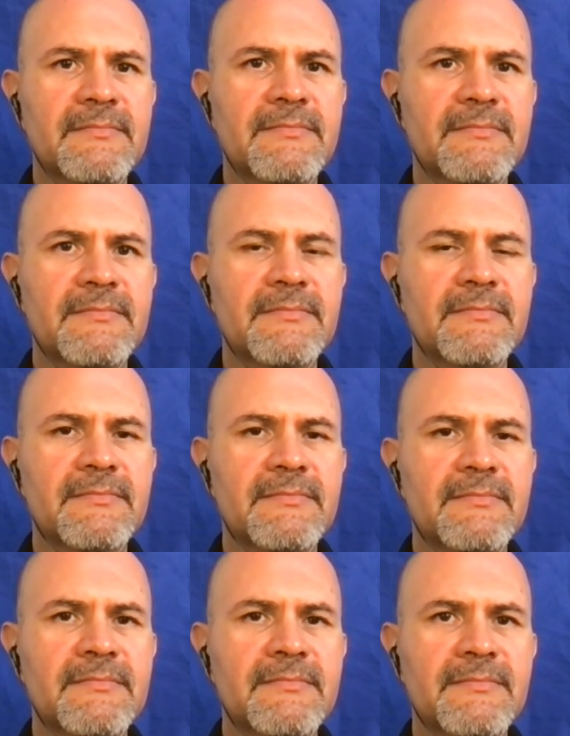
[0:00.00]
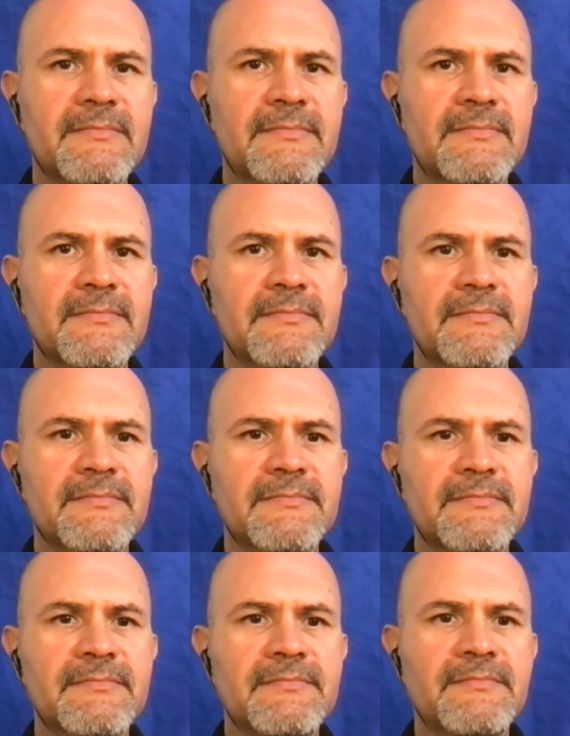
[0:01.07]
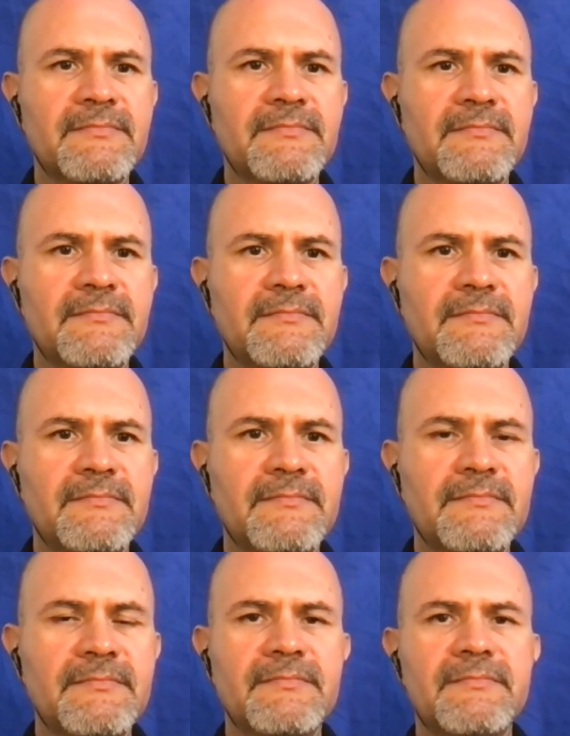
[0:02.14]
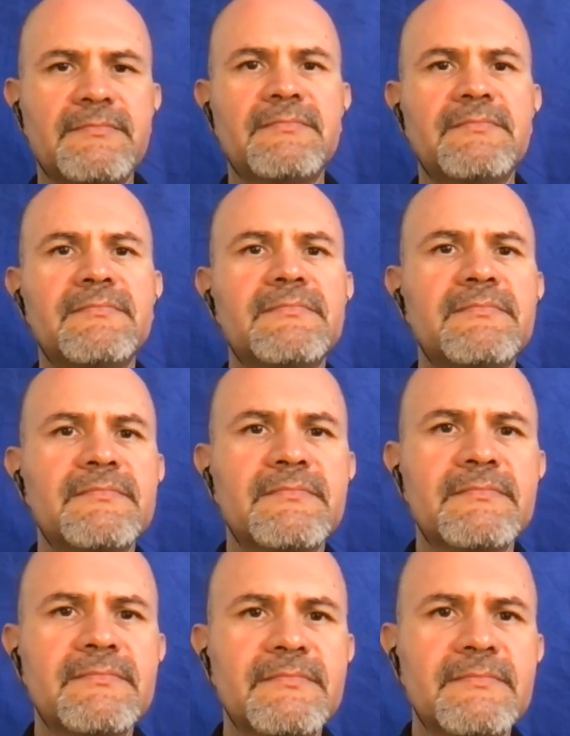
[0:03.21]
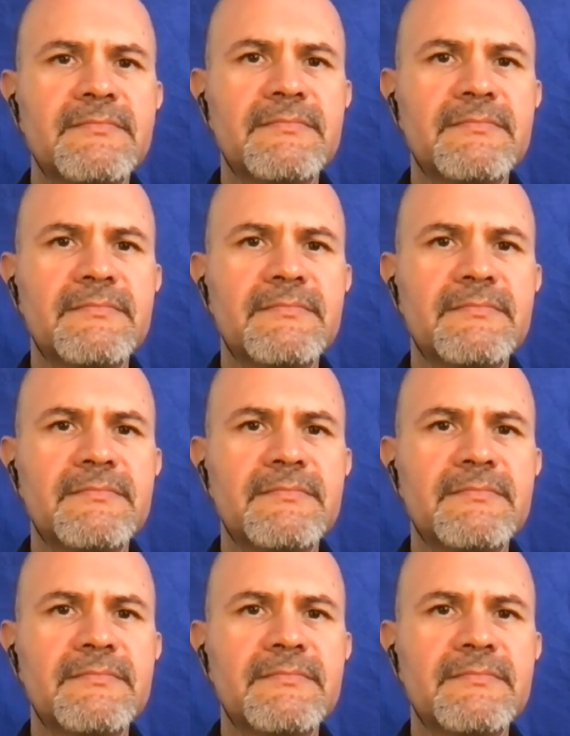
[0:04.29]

The person shown says nothing.